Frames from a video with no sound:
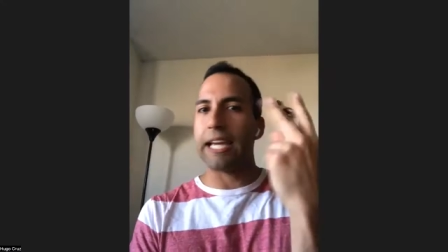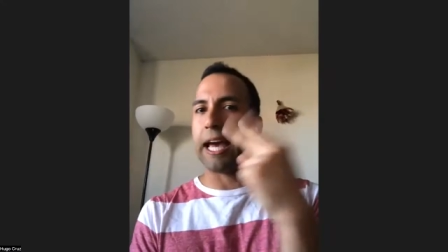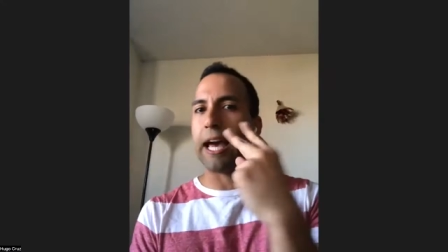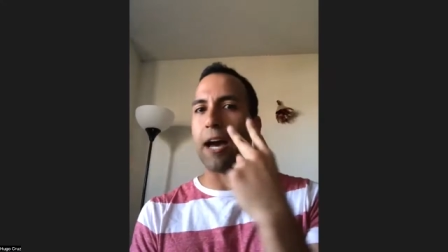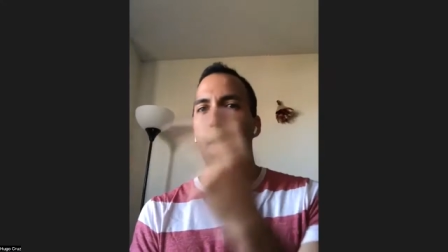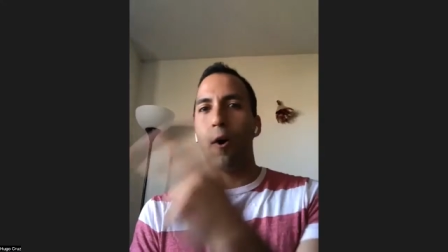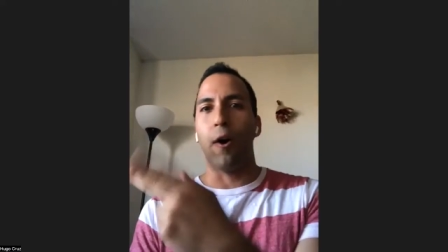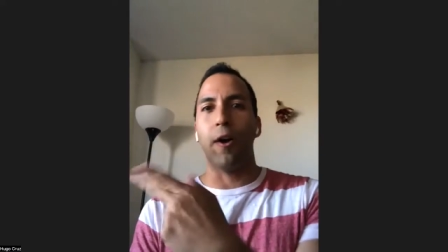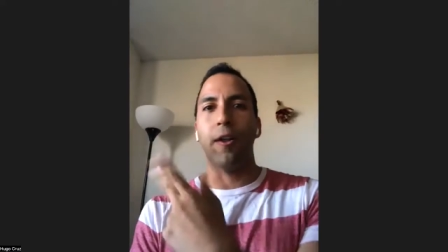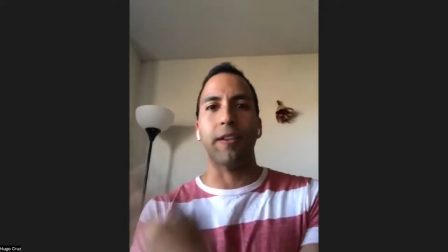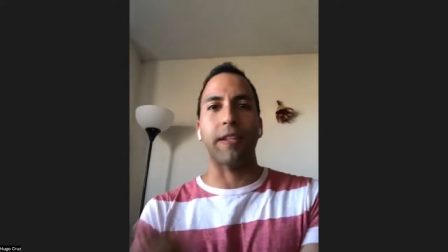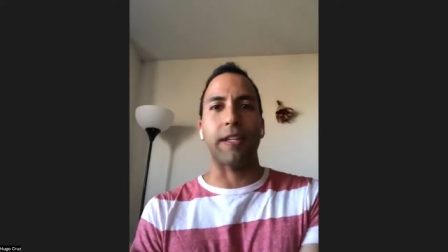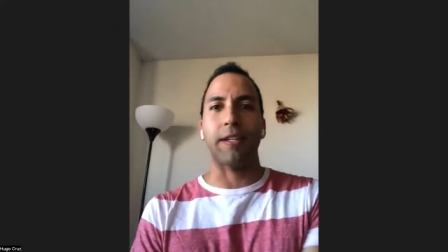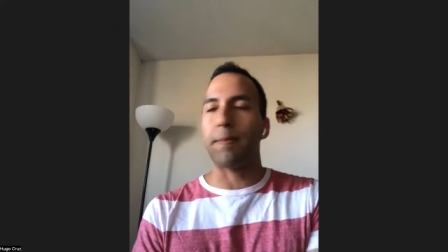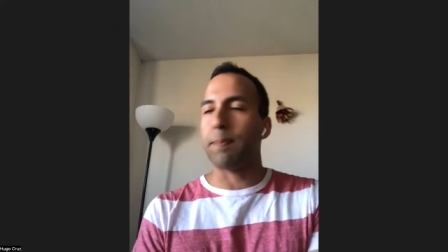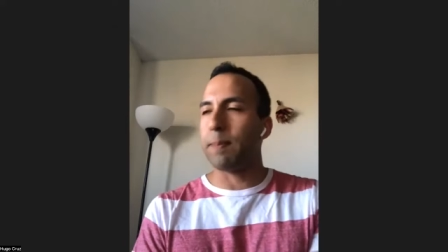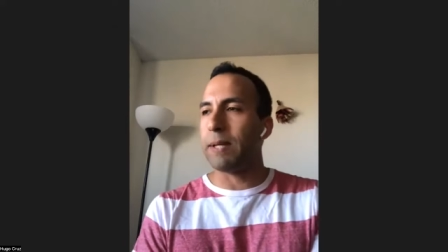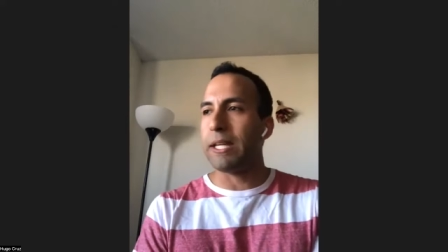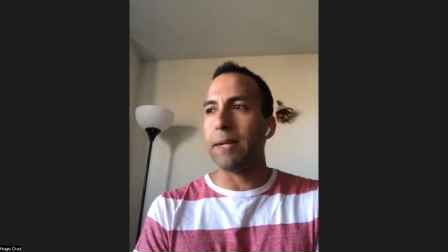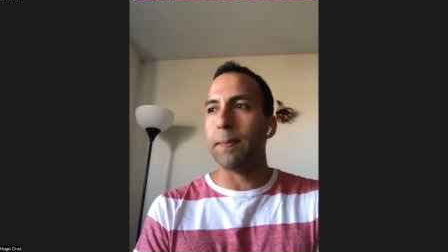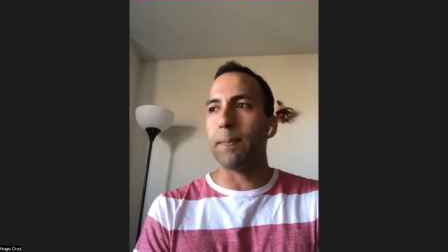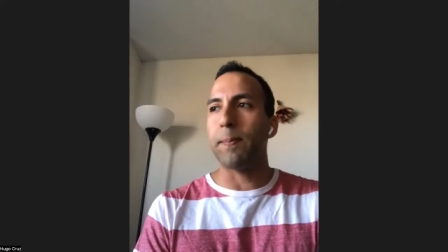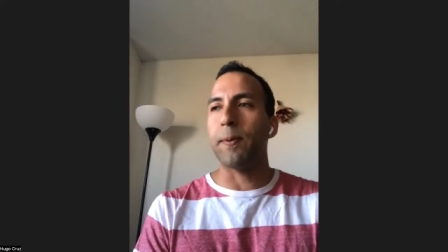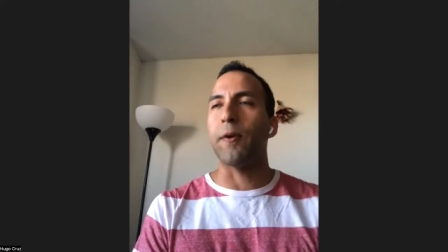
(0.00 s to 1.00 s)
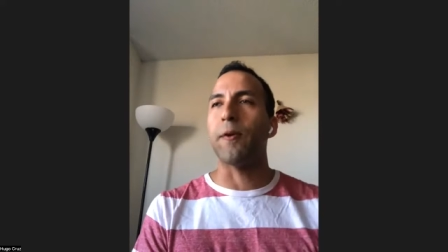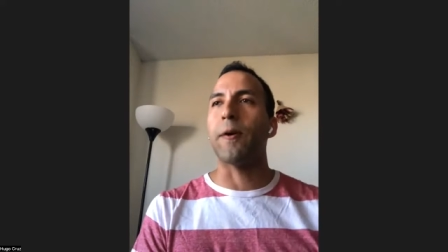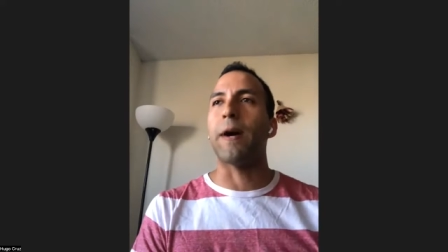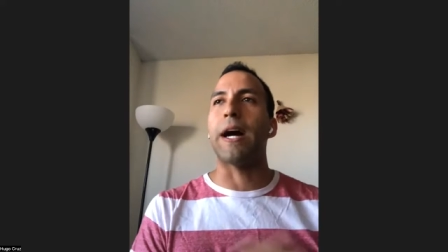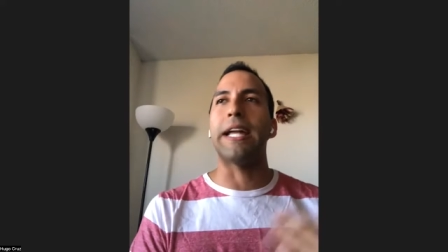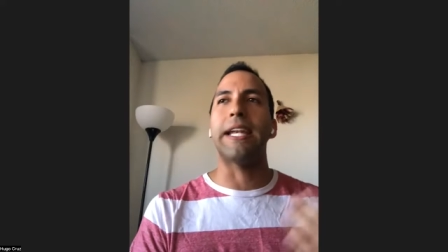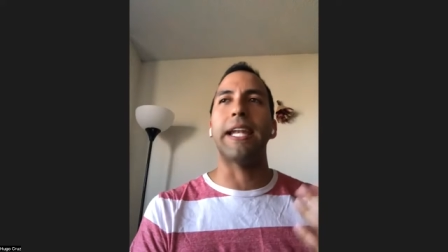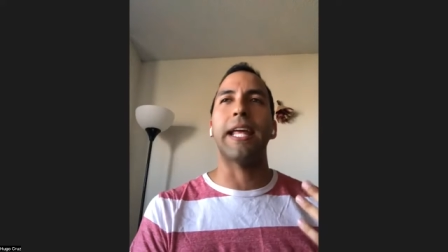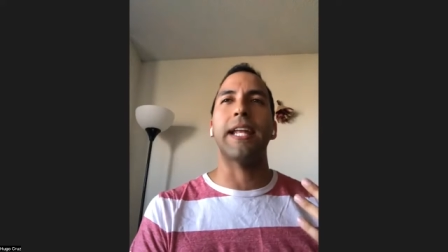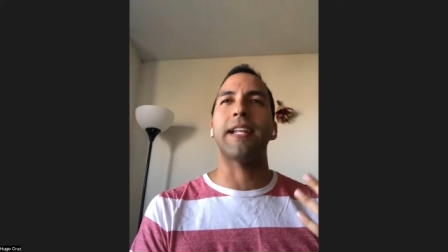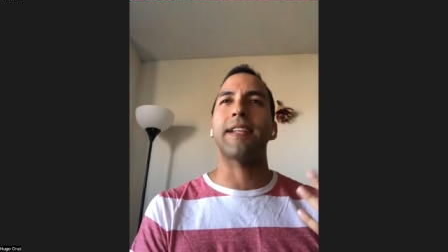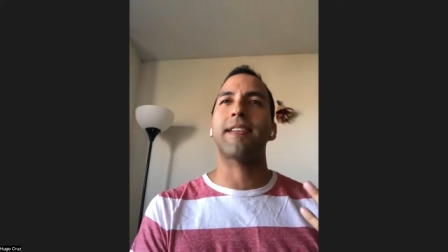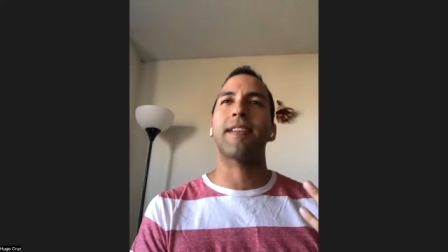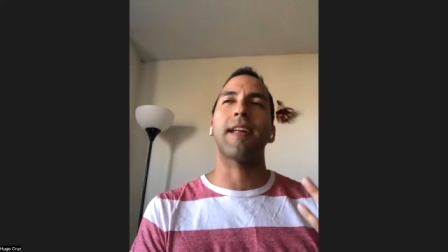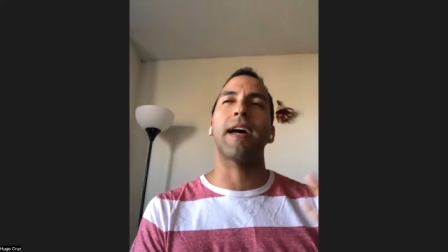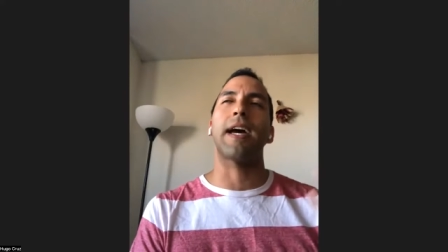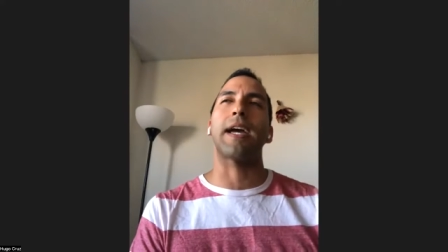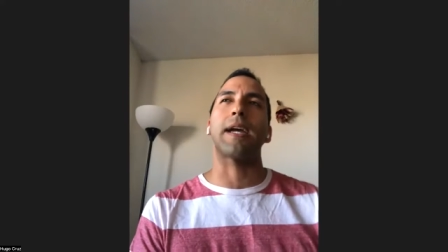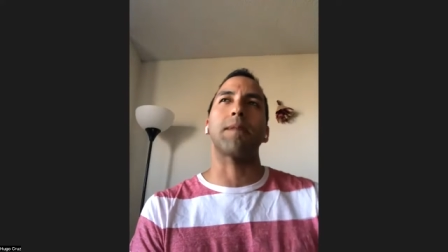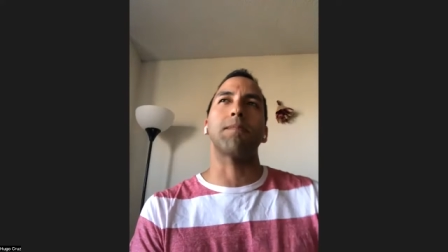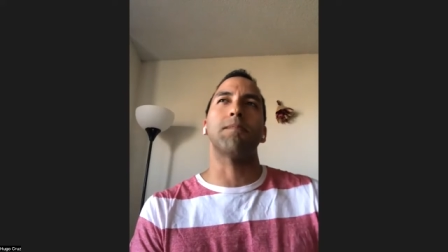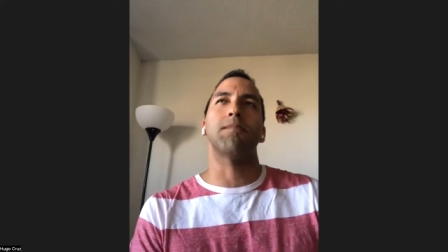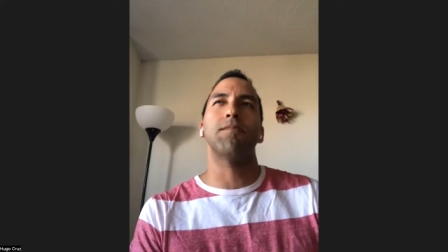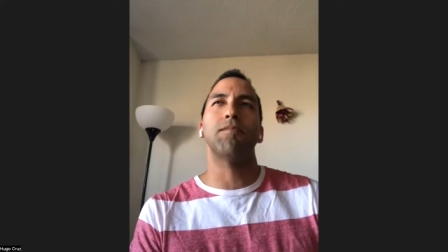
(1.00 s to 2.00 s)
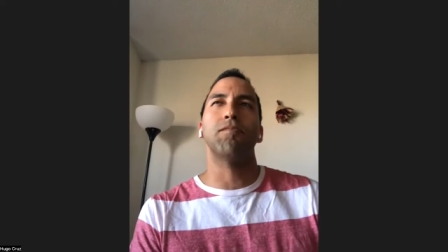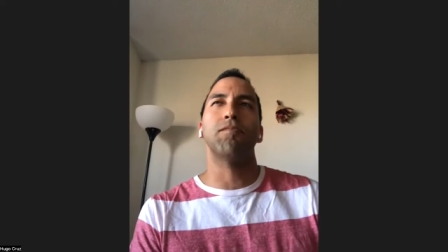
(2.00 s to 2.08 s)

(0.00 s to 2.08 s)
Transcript: at all these people, and then it's like,